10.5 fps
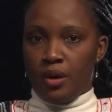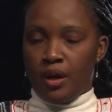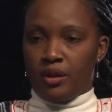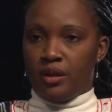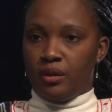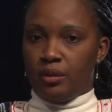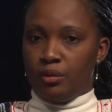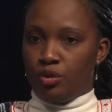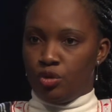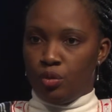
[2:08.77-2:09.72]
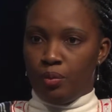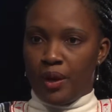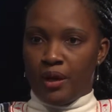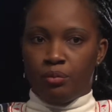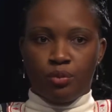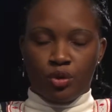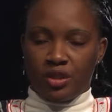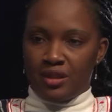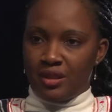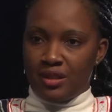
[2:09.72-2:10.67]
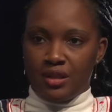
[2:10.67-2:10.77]
And, by
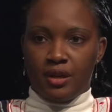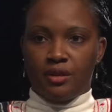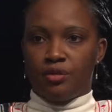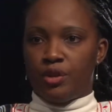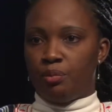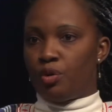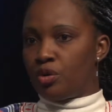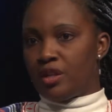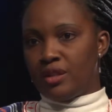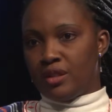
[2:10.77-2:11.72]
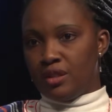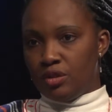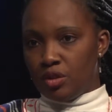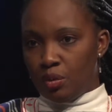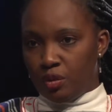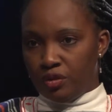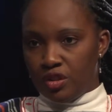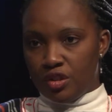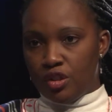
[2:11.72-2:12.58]
broadcasting and rebroadcasting some of these